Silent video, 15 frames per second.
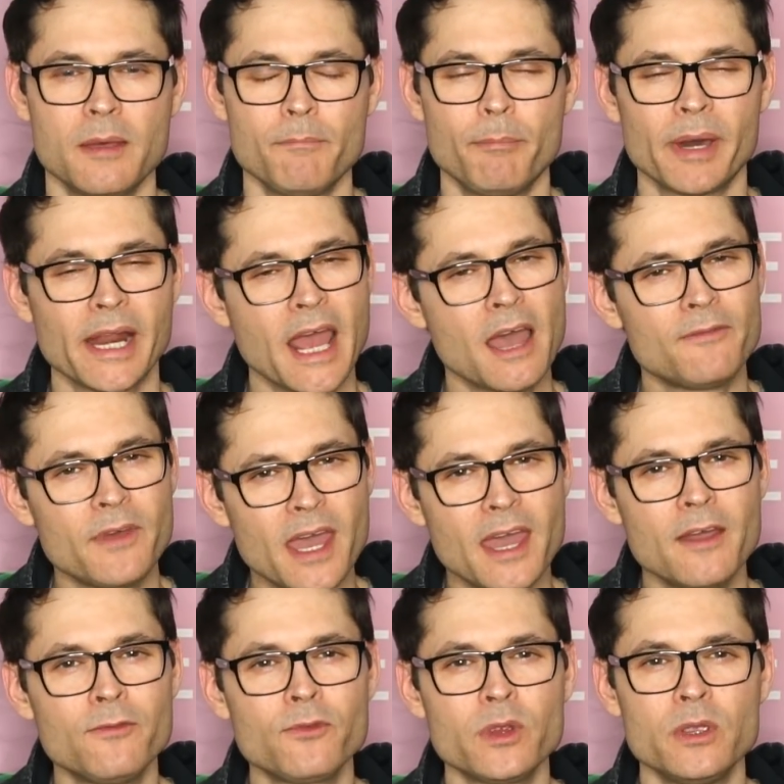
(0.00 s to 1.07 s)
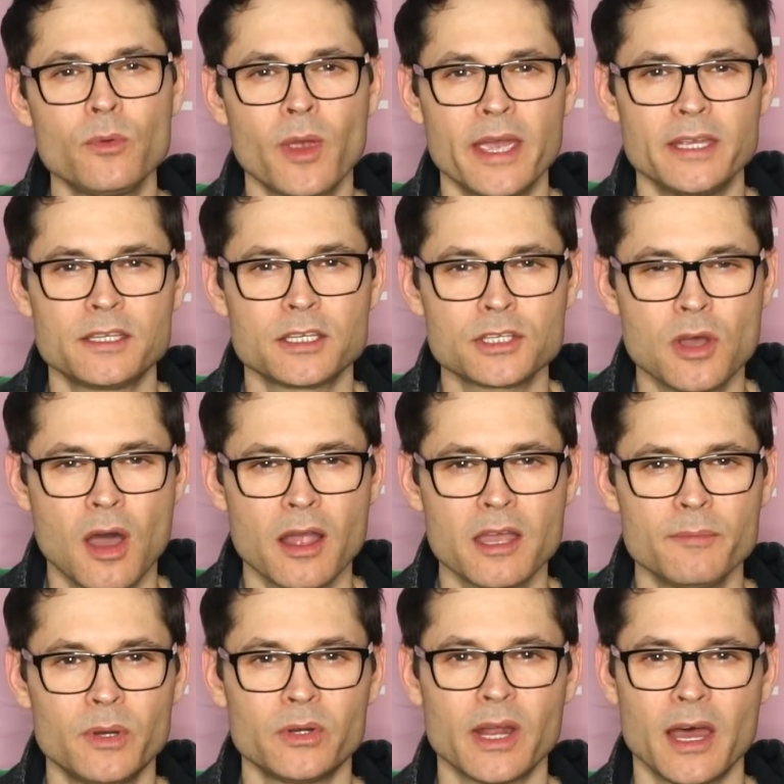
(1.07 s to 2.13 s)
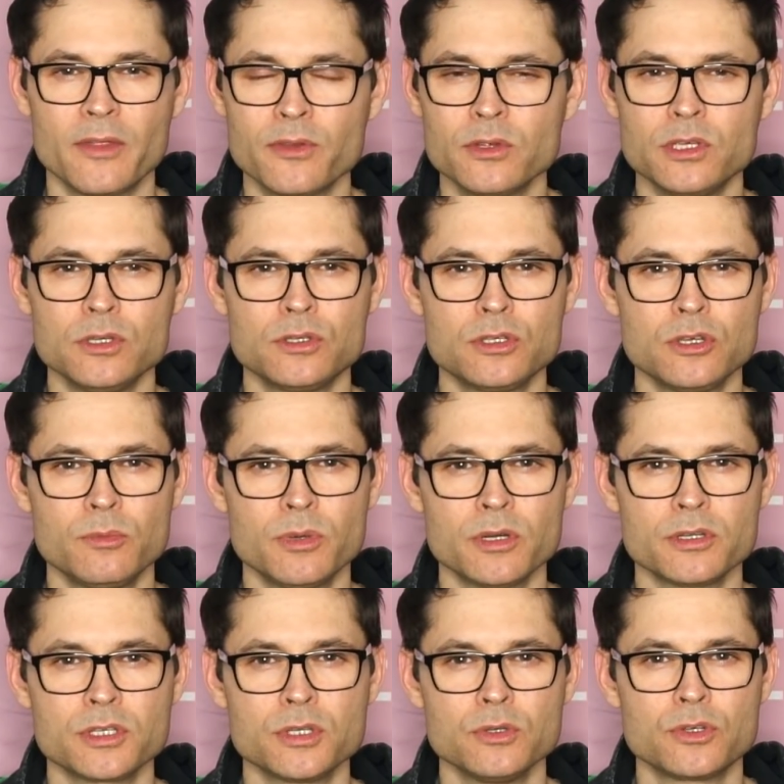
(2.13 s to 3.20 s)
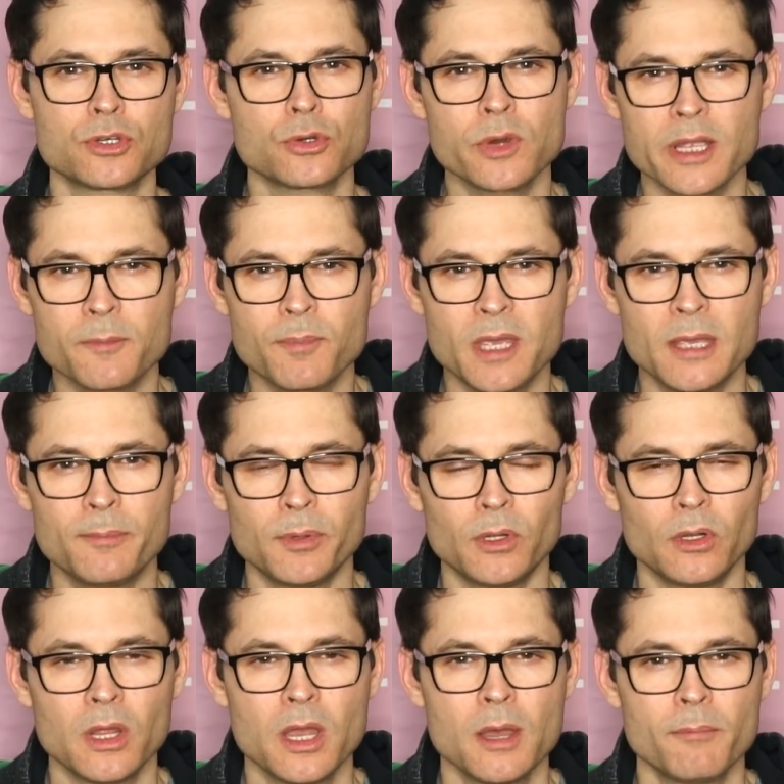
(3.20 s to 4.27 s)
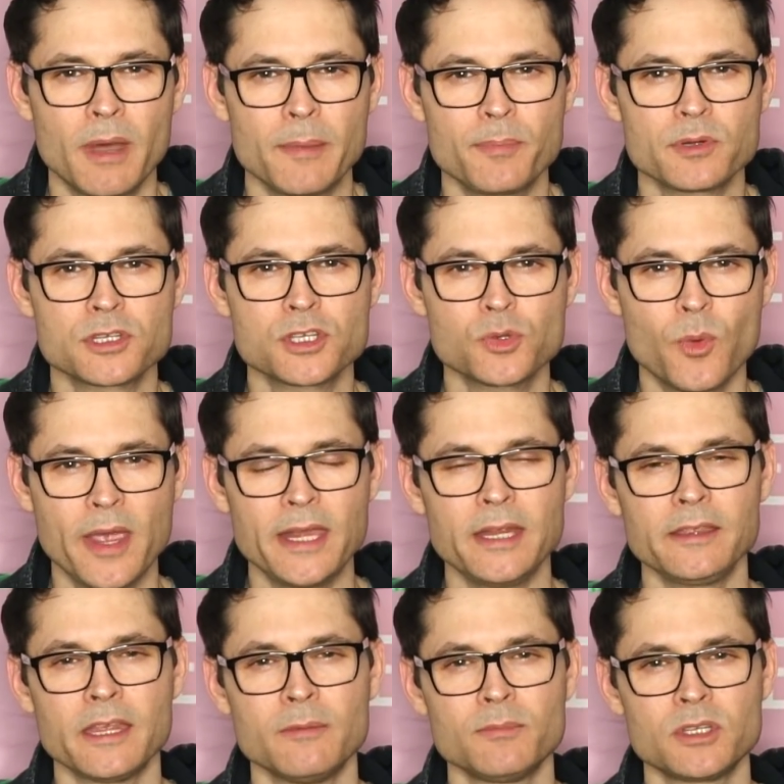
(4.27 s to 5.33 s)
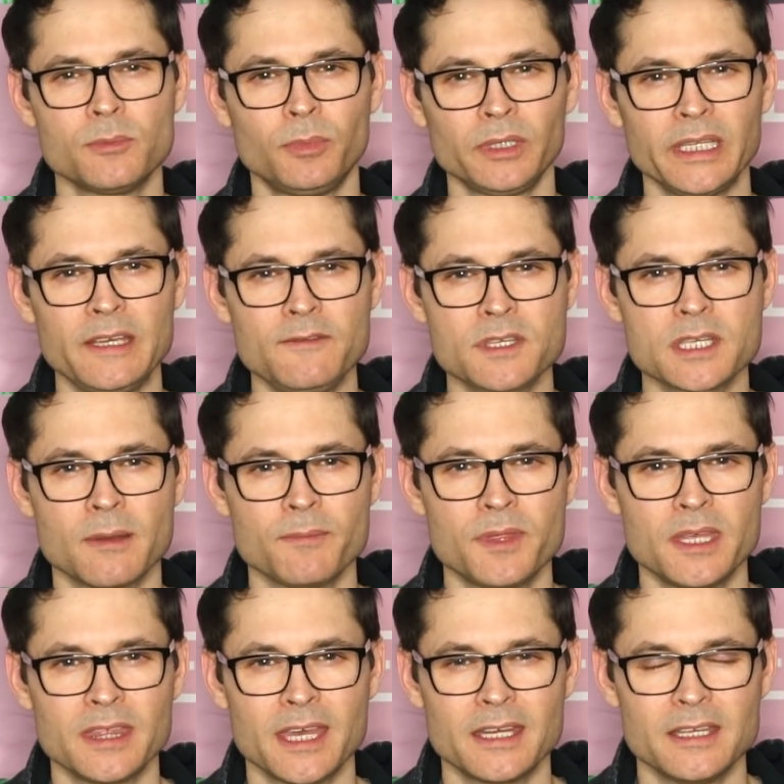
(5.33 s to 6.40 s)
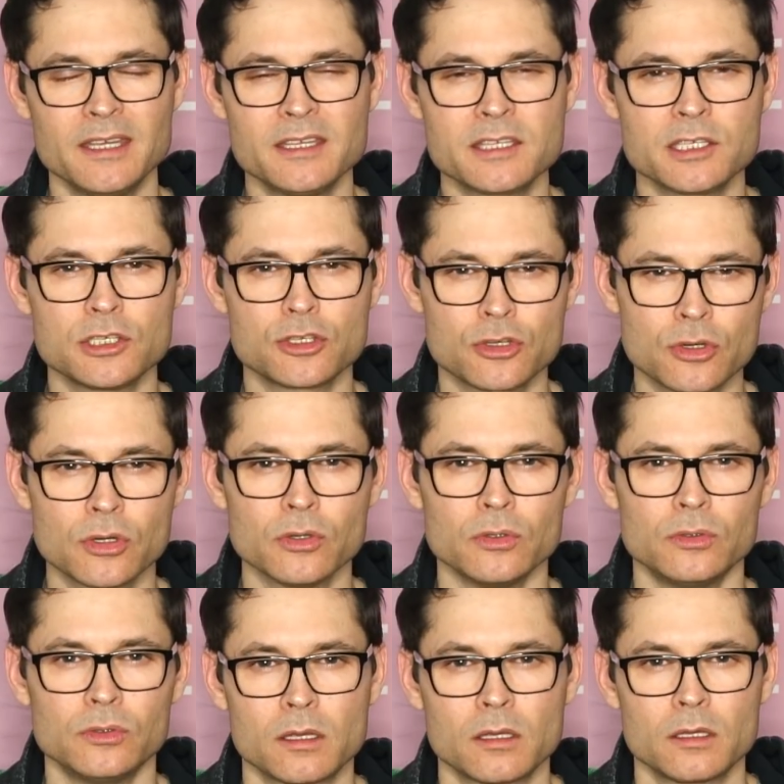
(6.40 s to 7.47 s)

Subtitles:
but I have every right to talk about other YouTubers who trick people by persuading them to believe something that isn't true.